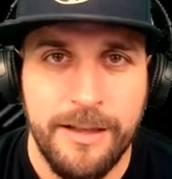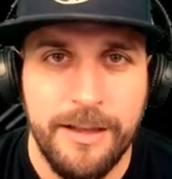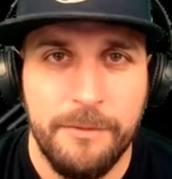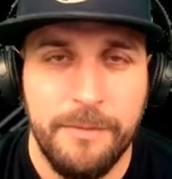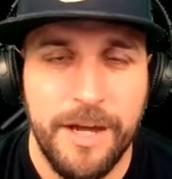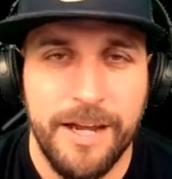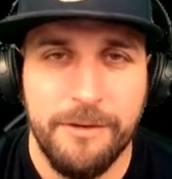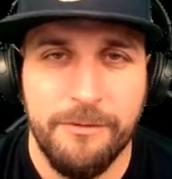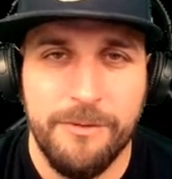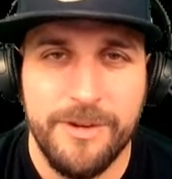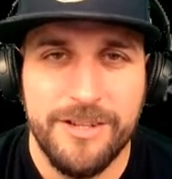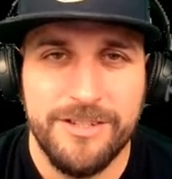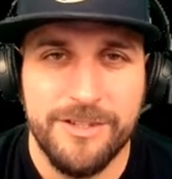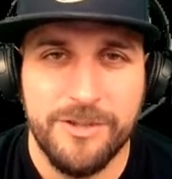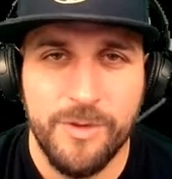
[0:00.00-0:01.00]
But when we
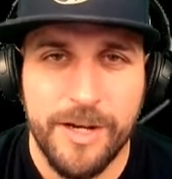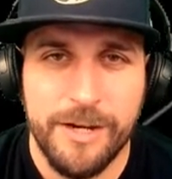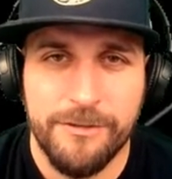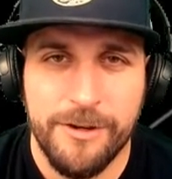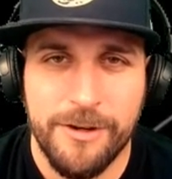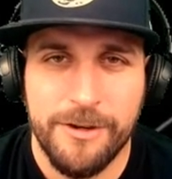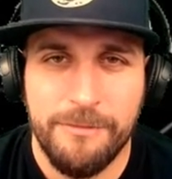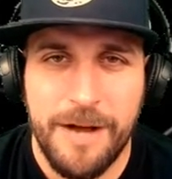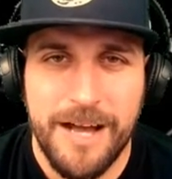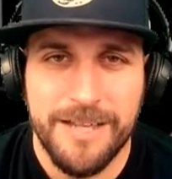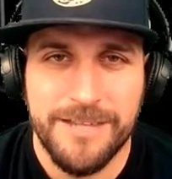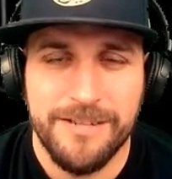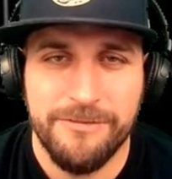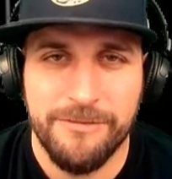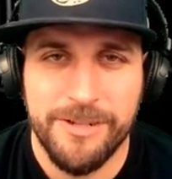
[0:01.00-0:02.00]
square root a
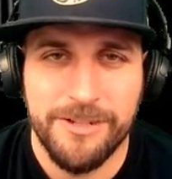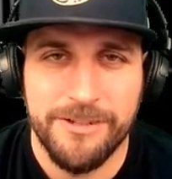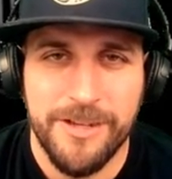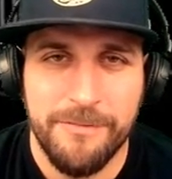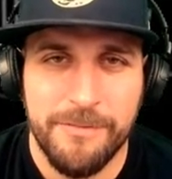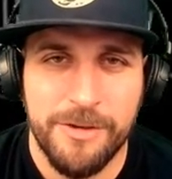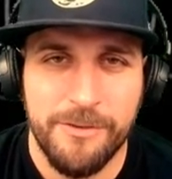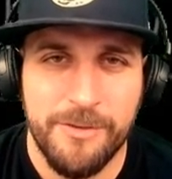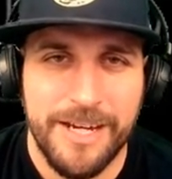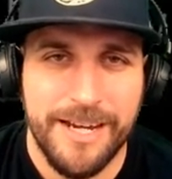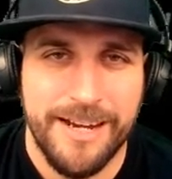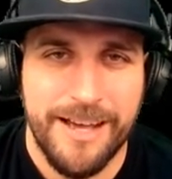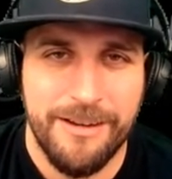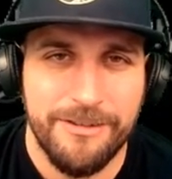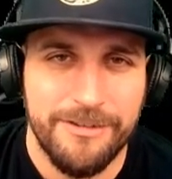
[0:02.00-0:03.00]
positive real number, we get
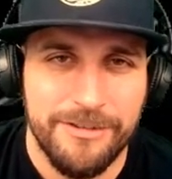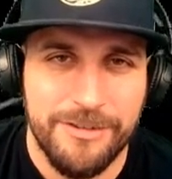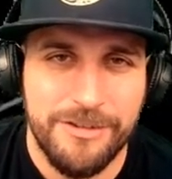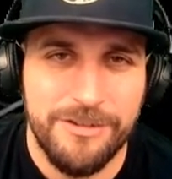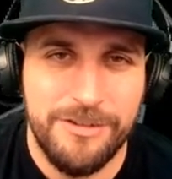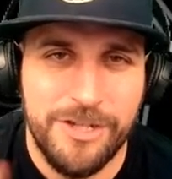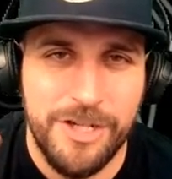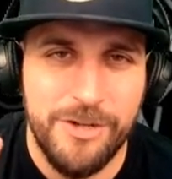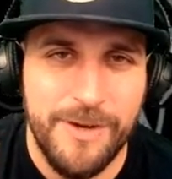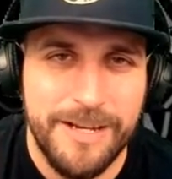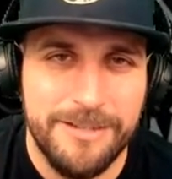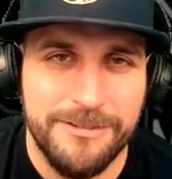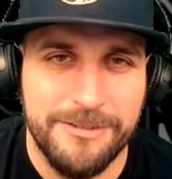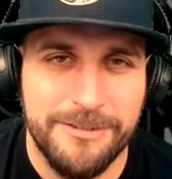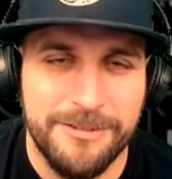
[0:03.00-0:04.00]
out 2
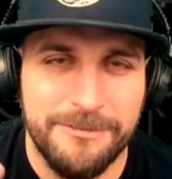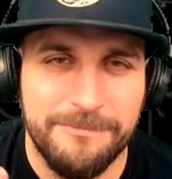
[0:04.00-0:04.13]
answers.